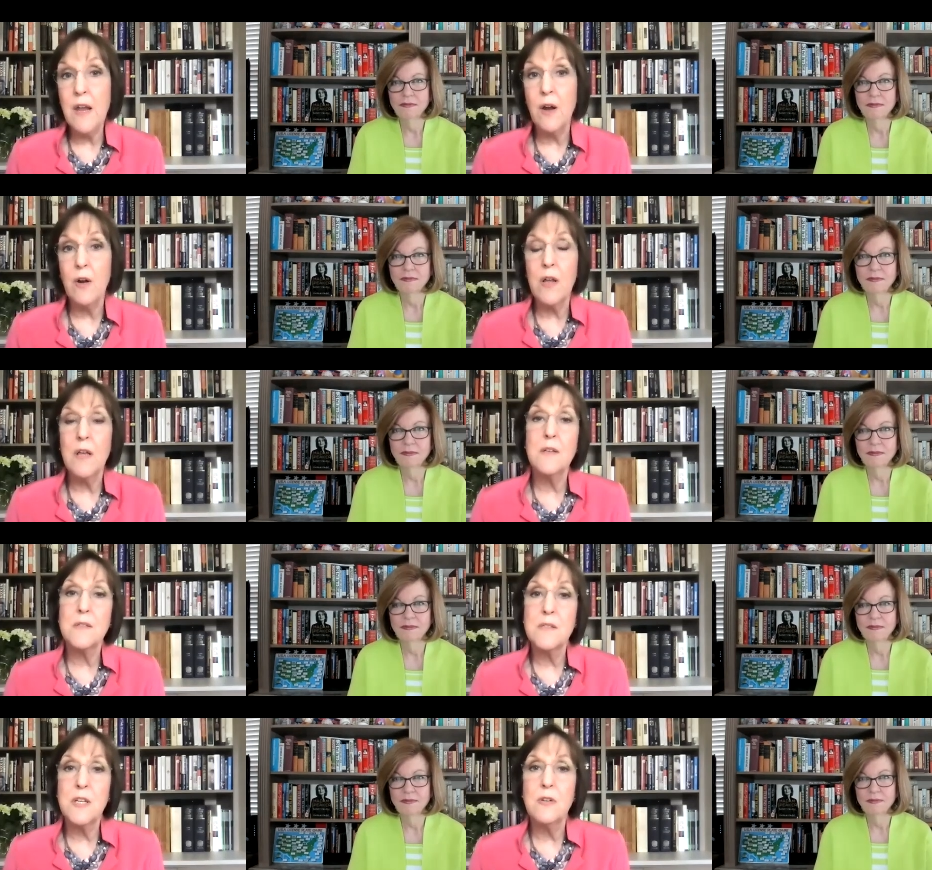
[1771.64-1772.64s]
Speaker 1: here
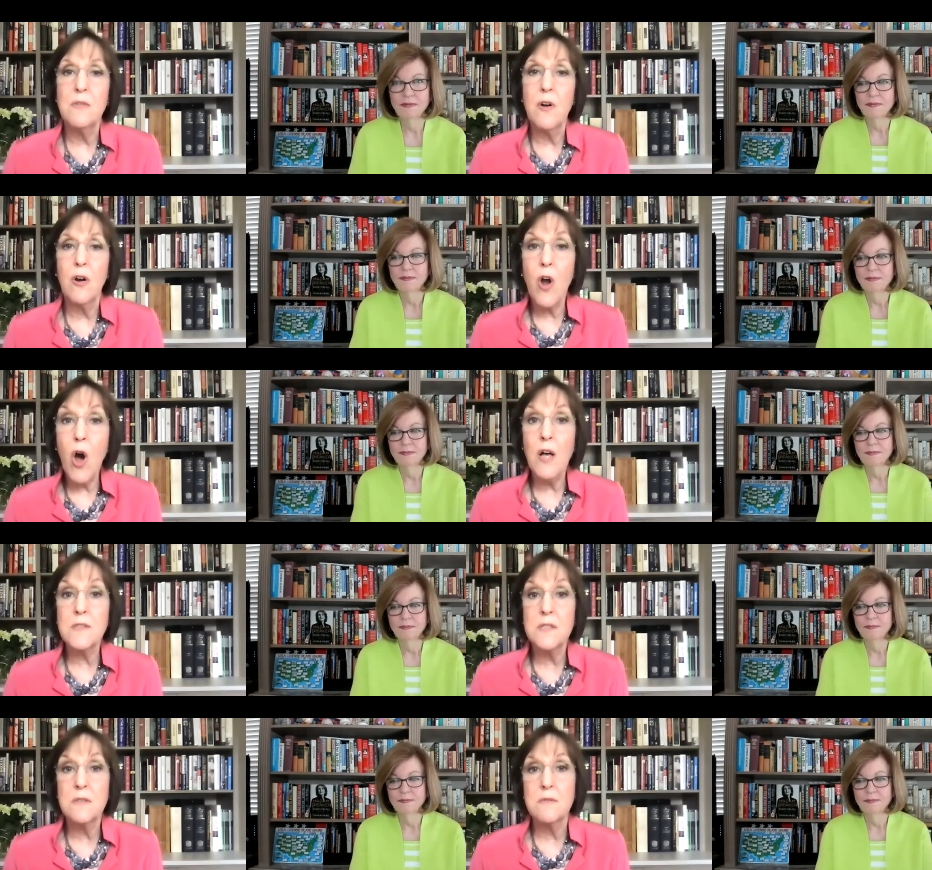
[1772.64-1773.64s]
is that her
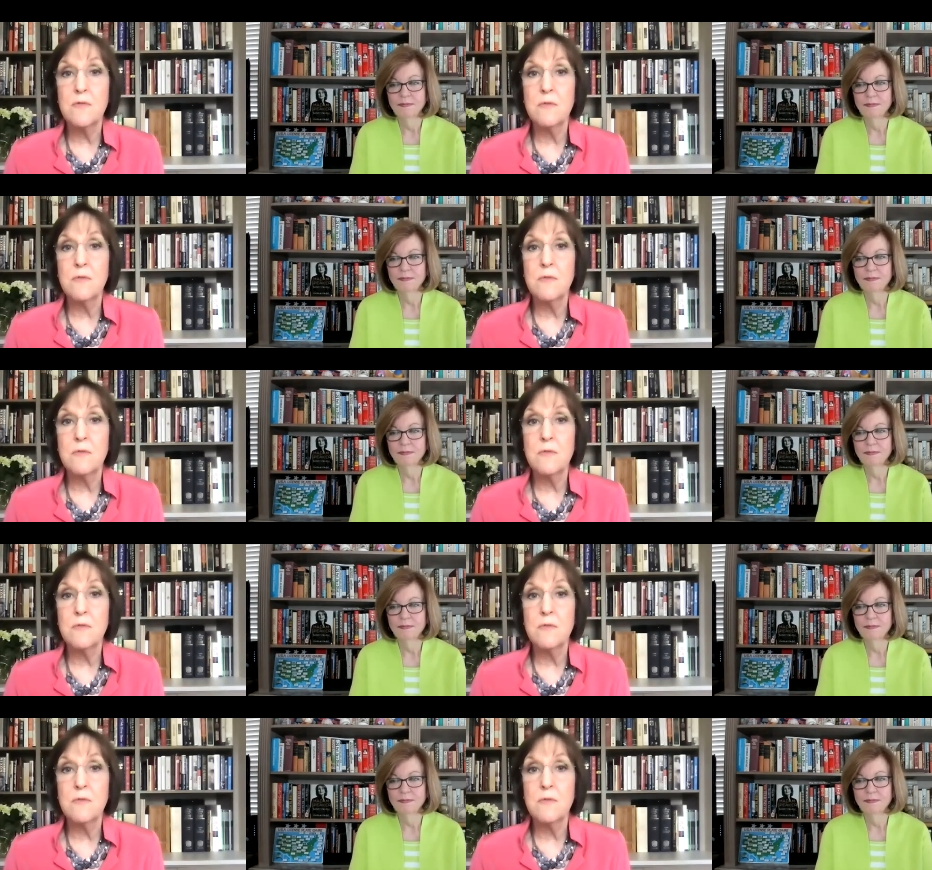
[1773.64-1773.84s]
cause is,